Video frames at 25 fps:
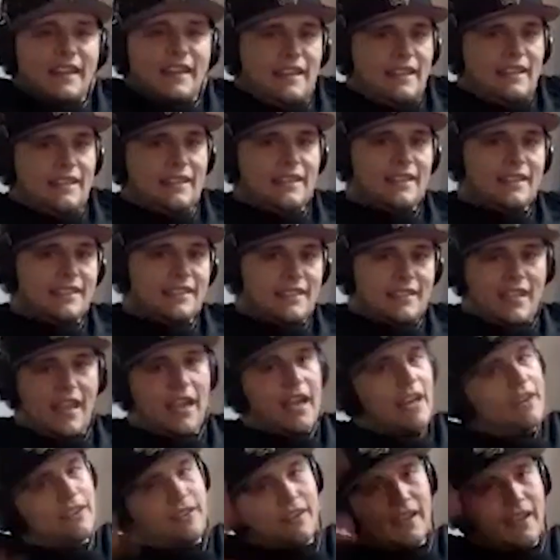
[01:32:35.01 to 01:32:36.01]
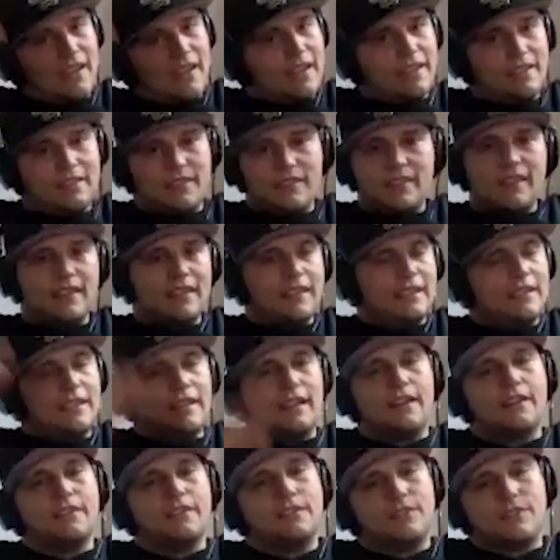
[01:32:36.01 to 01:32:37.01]
And then Saturday, you
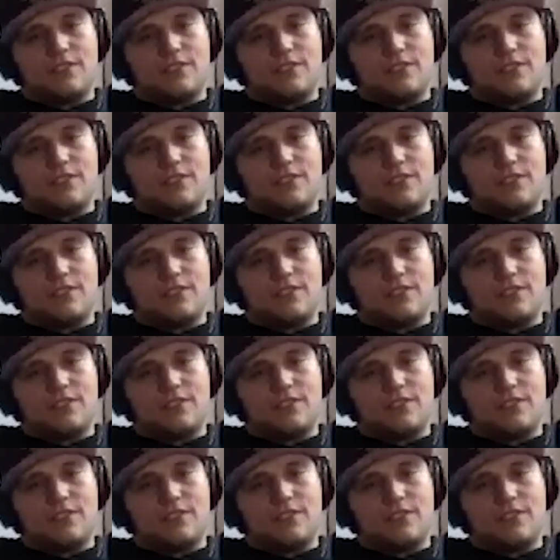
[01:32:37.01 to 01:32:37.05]
know,